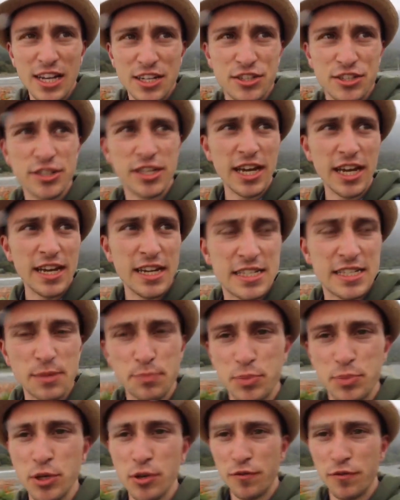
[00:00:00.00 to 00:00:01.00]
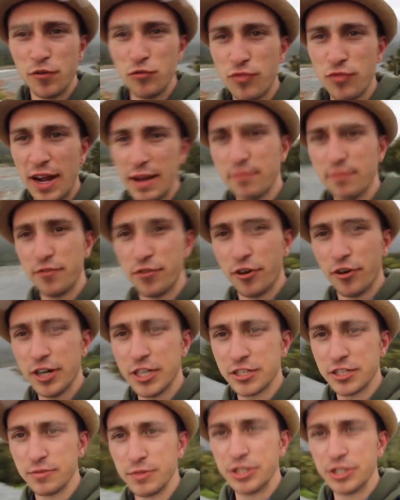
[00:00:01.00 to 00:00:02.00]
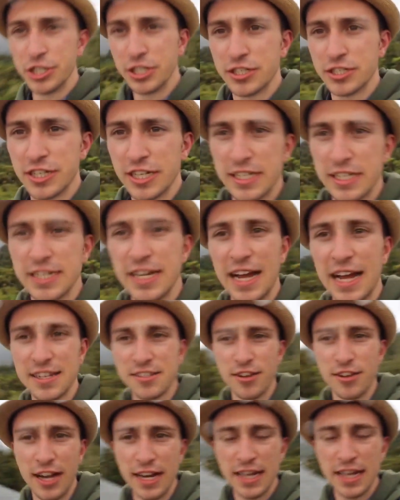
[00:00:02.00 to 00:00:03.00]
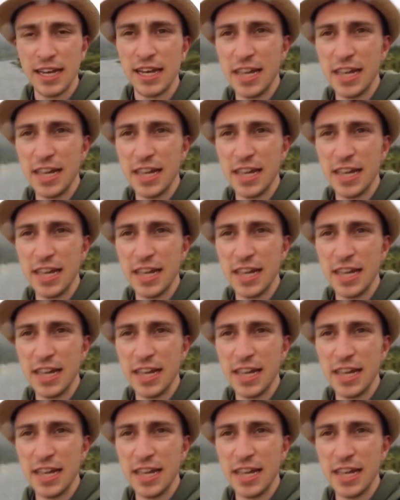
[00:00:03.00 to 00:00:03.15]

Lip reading: So you get this beautiful rainforest, which you can see to that side,